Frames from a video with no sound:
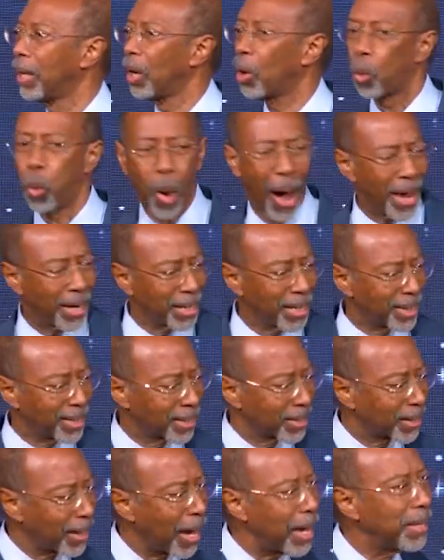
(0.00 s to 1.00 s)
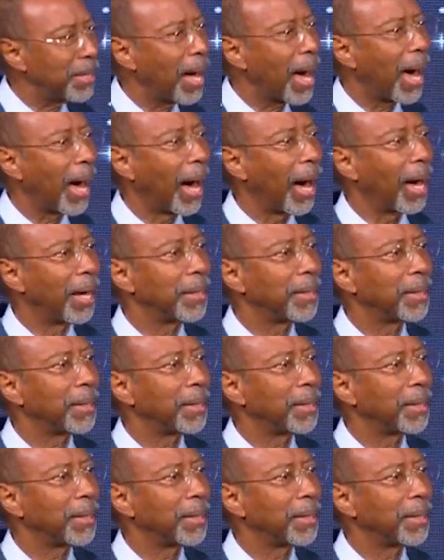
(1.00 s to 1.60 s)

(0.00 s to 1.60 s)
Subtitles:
Why did he say that?